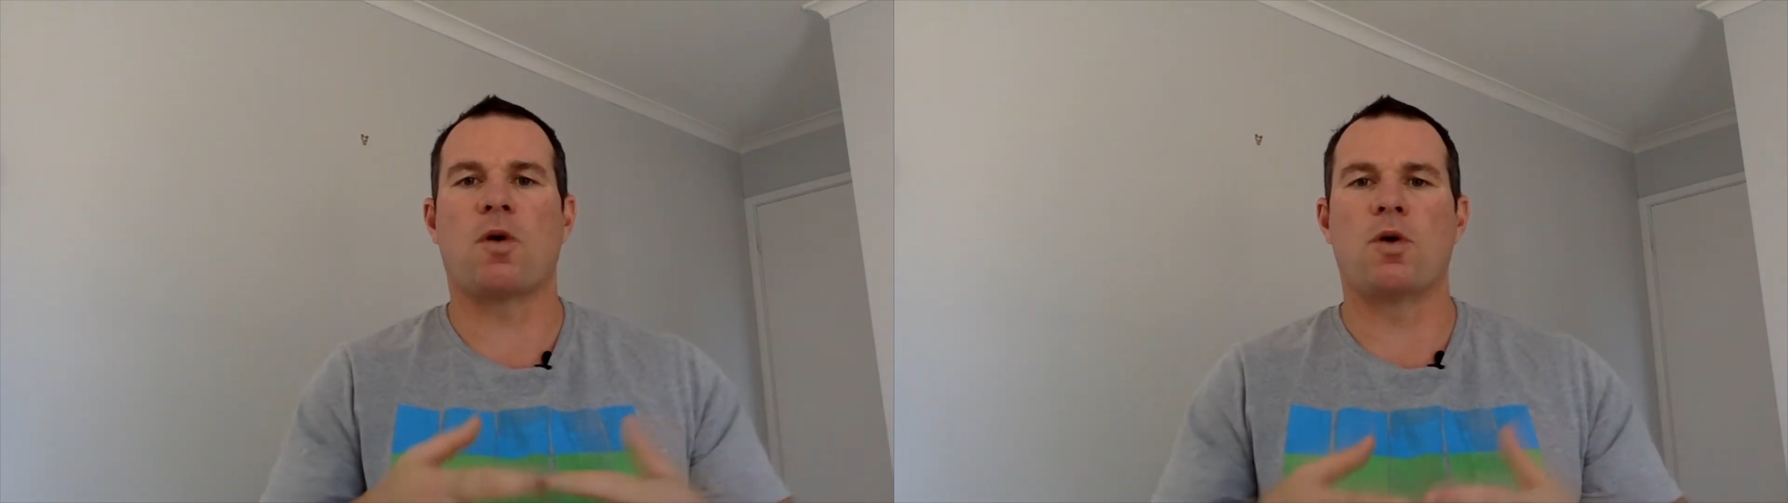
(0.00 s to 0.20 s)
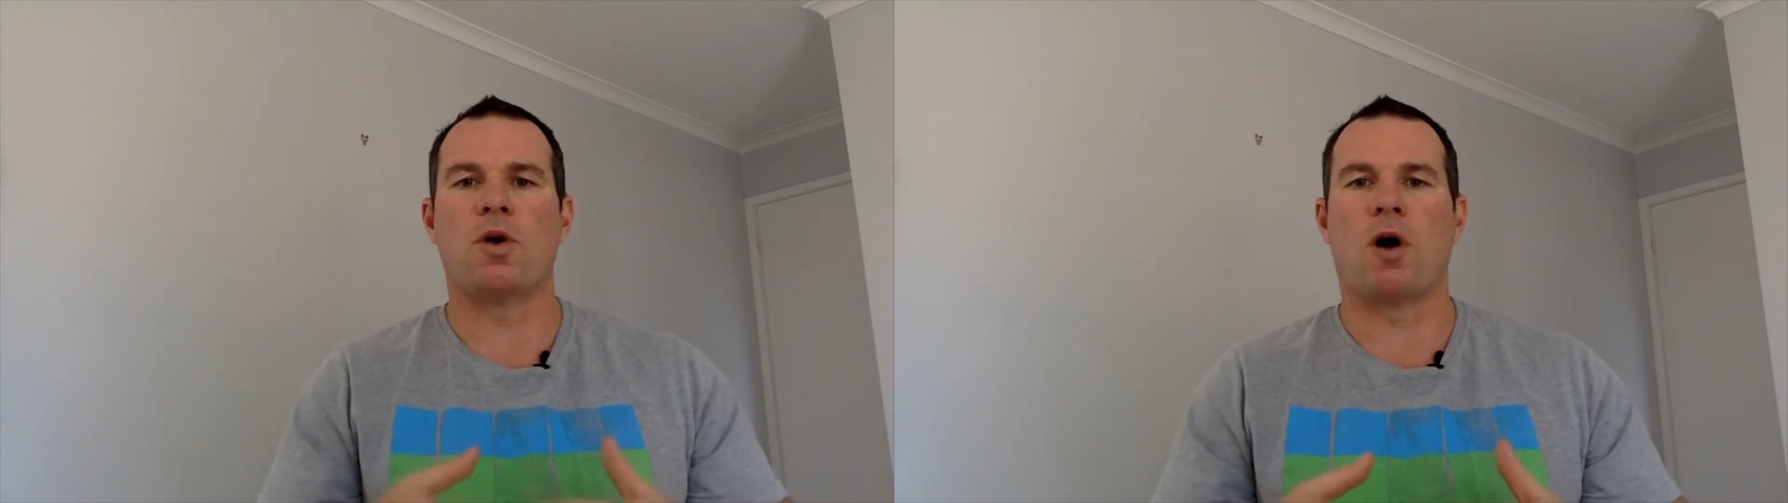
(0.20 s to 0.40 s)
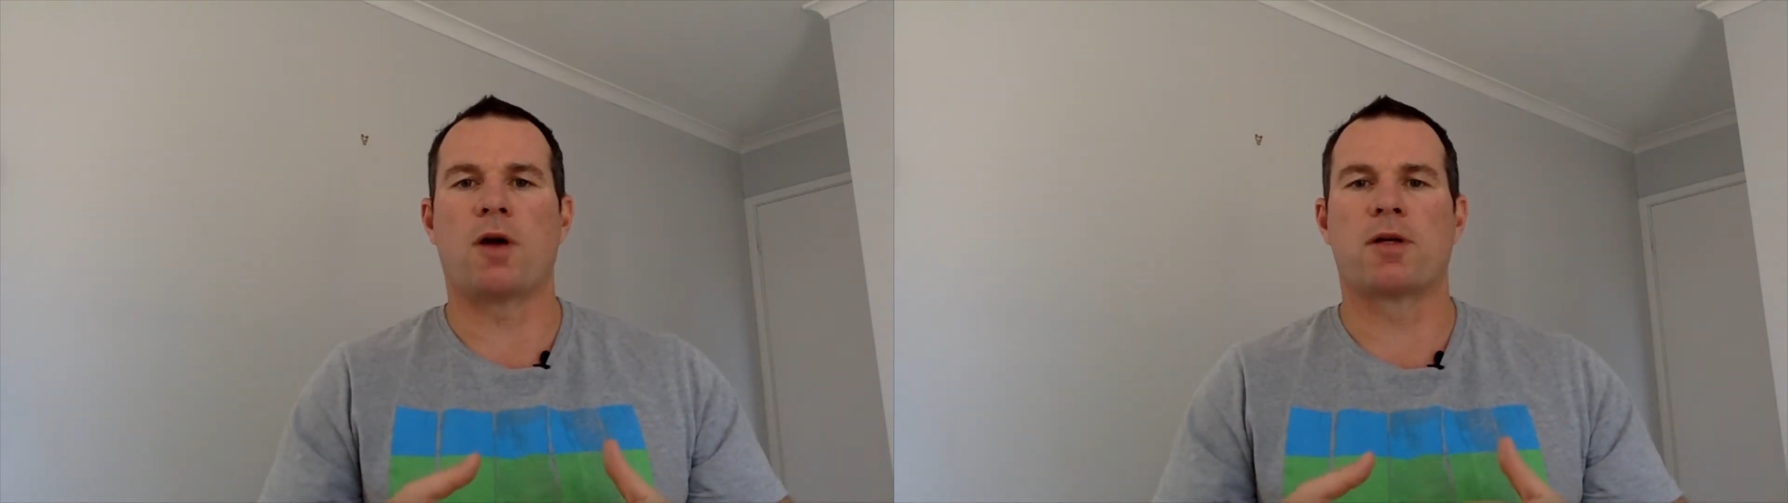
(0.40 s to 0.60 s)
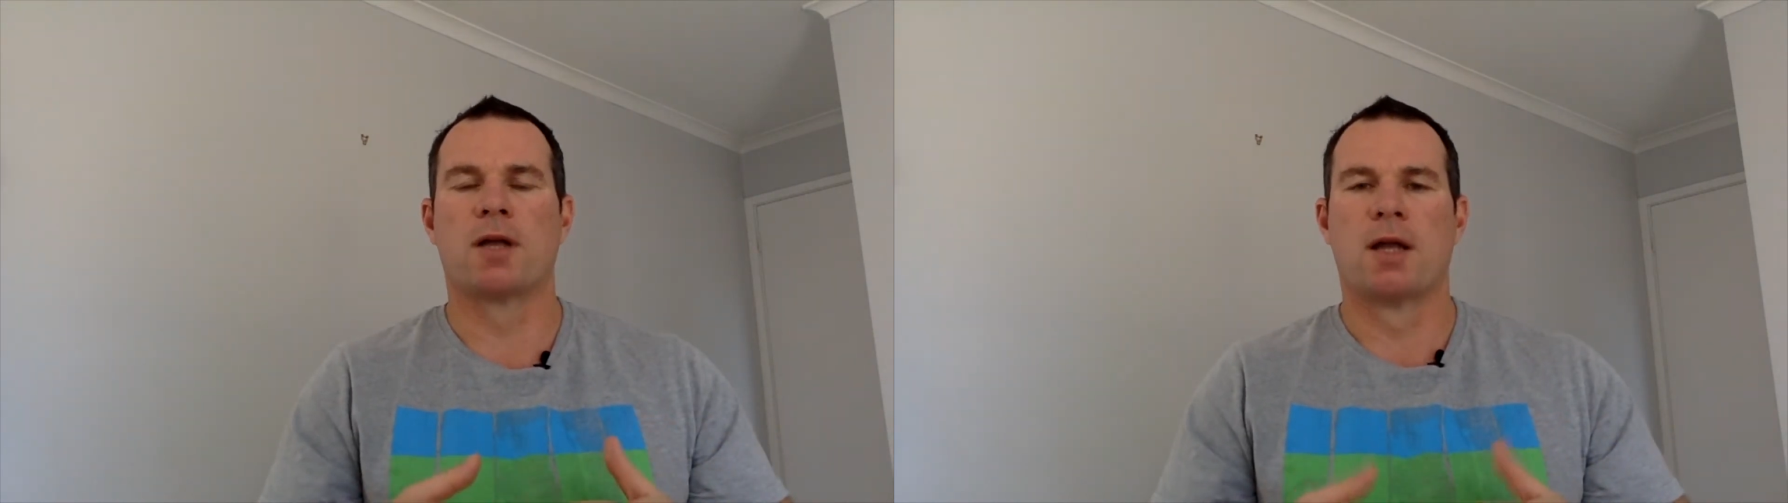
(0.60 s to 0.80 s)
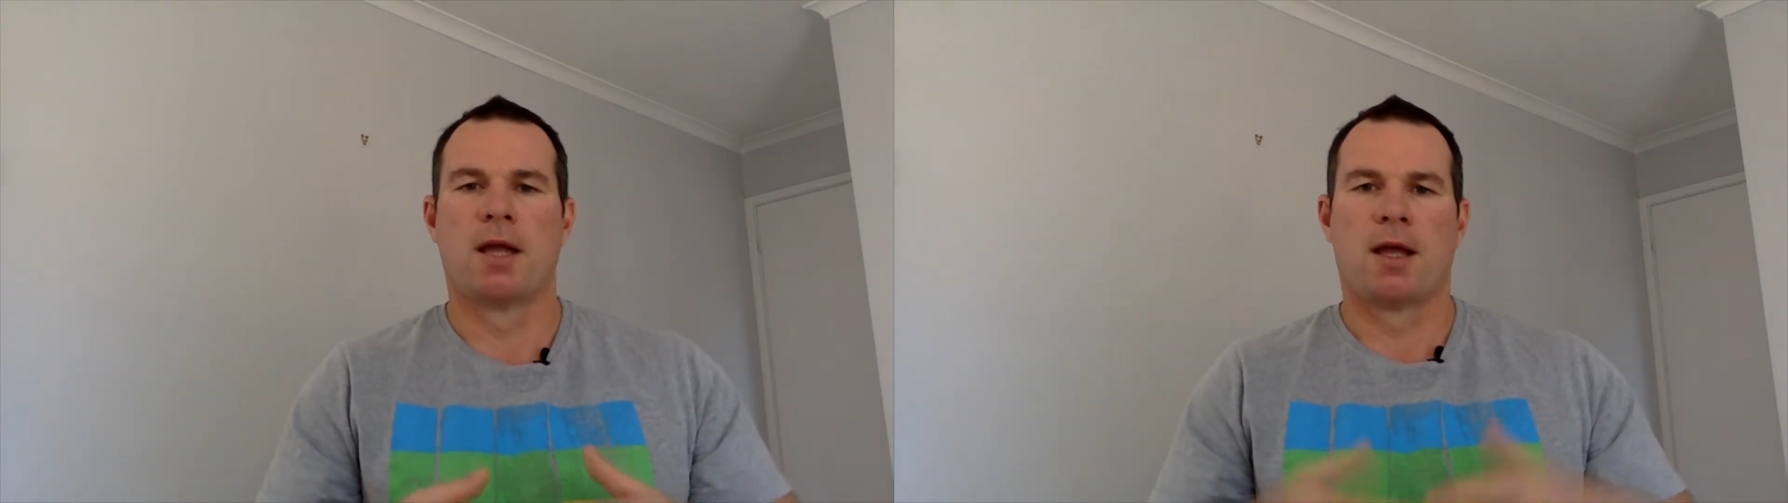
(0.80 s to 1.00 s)
or not.
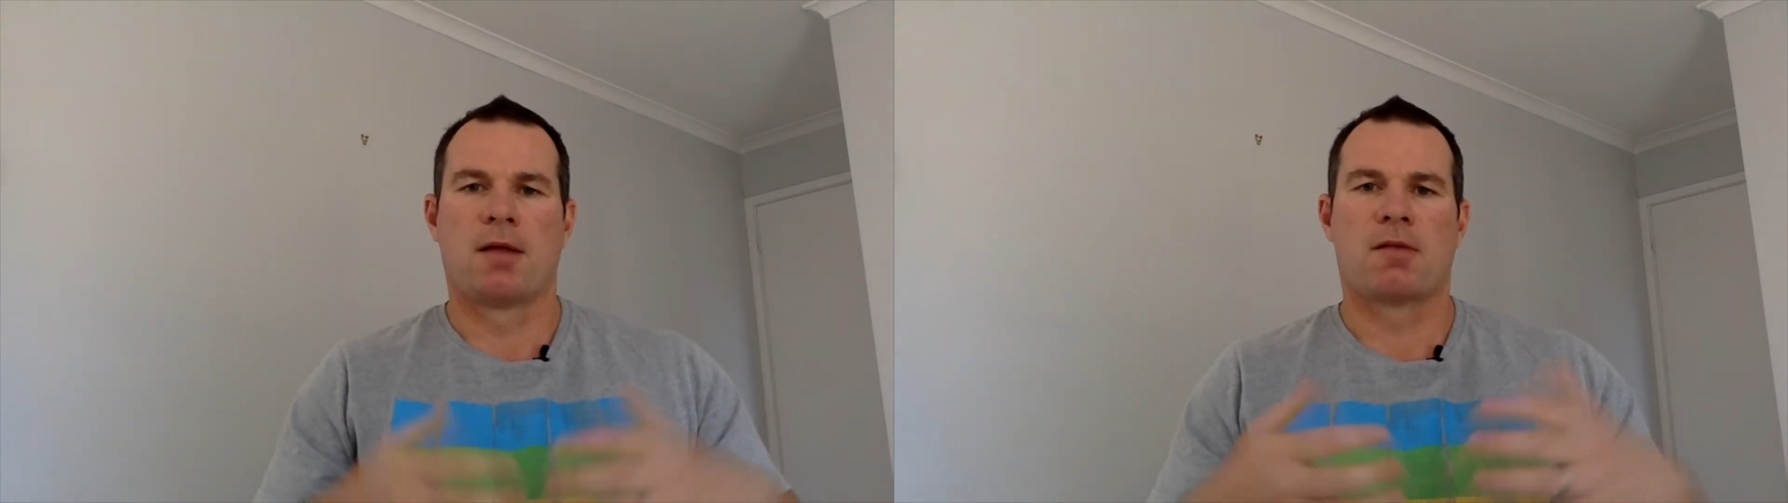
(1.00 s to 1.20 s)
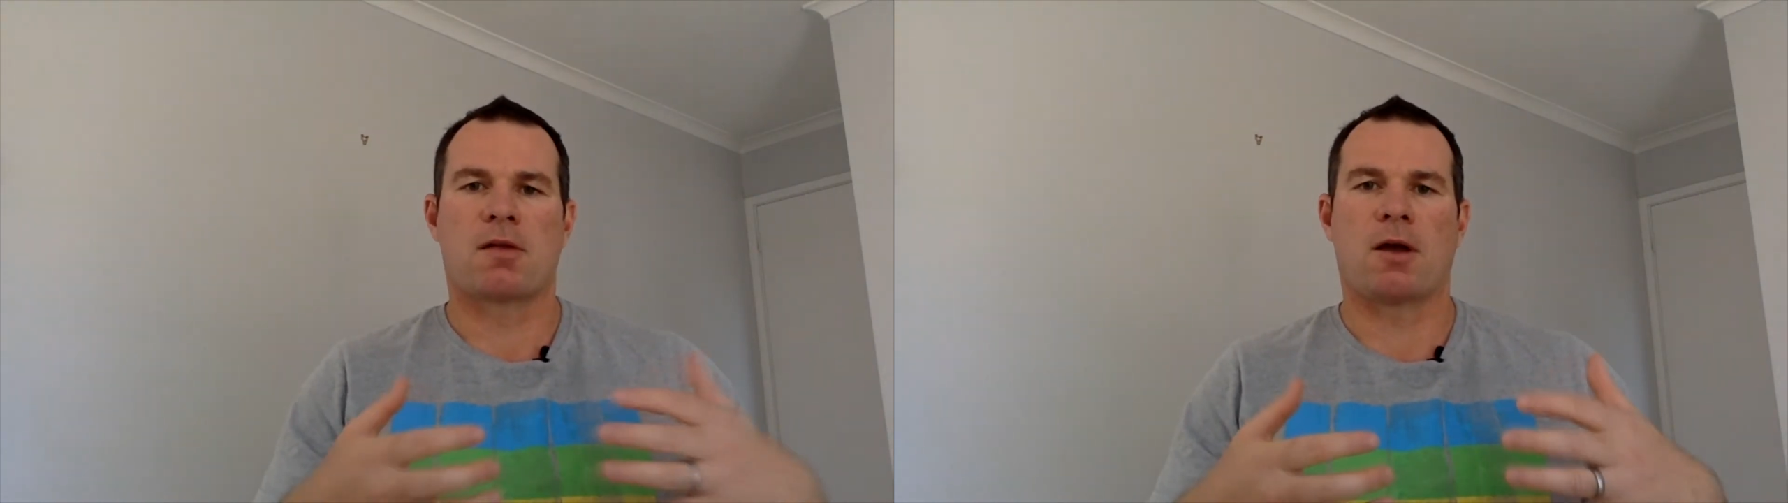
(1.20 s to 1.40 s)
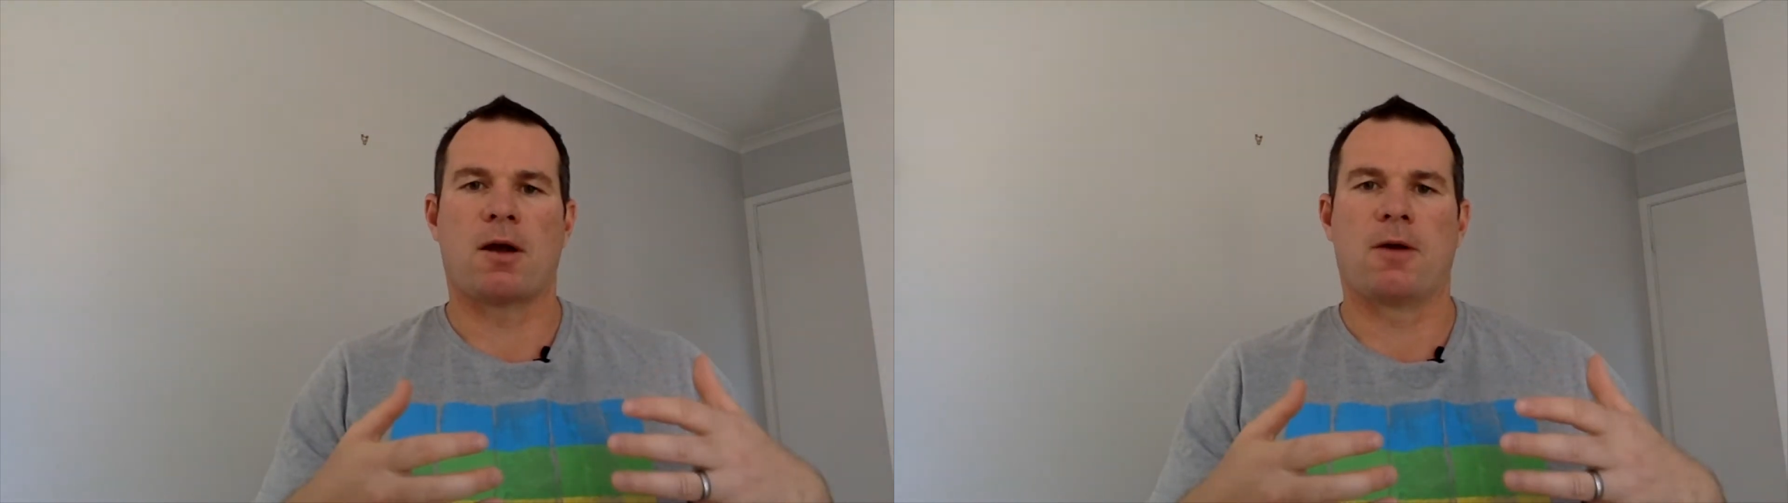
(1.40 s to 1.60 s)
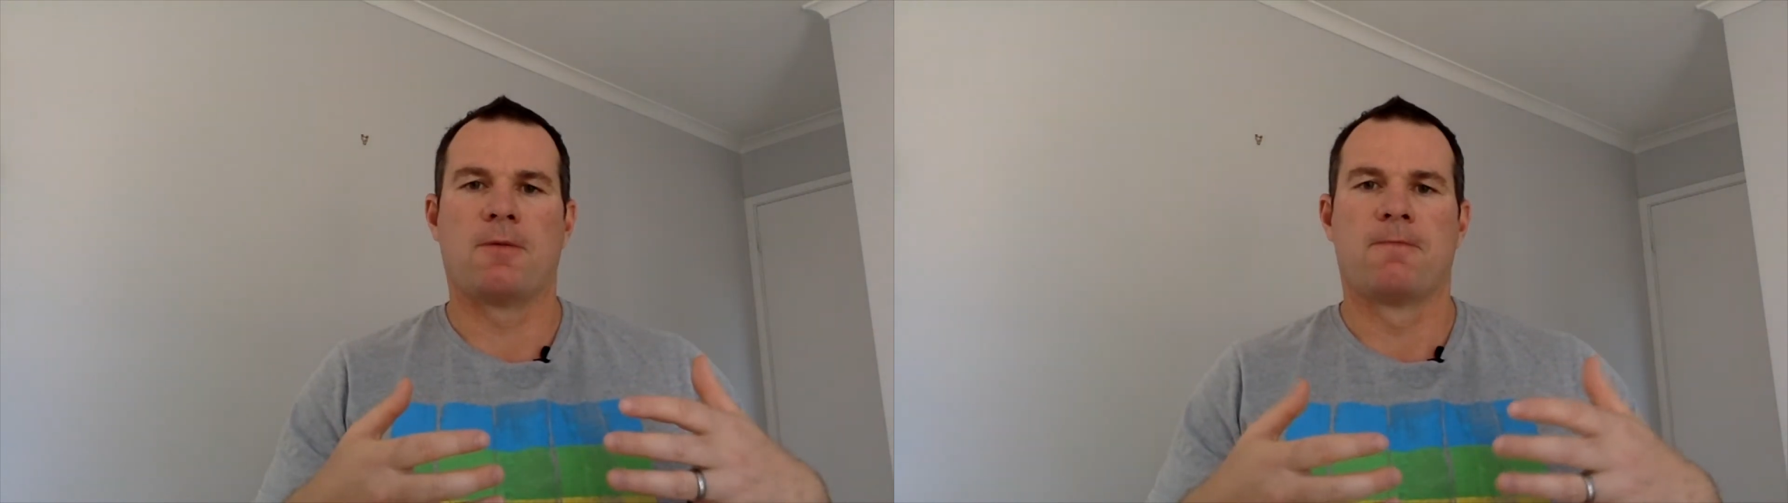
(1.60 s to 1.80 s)
So